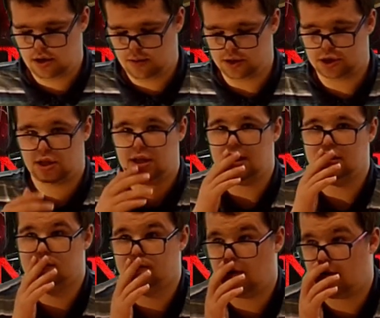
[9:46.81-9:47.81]
which I think
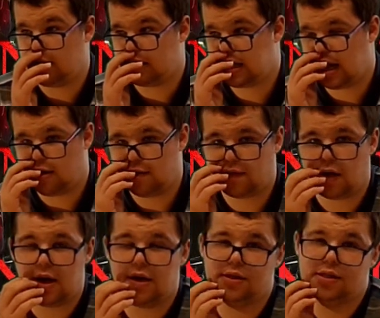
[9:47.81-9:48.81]
is very
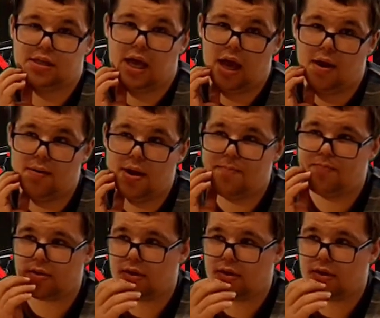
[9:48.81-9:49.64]
terrifying and scary.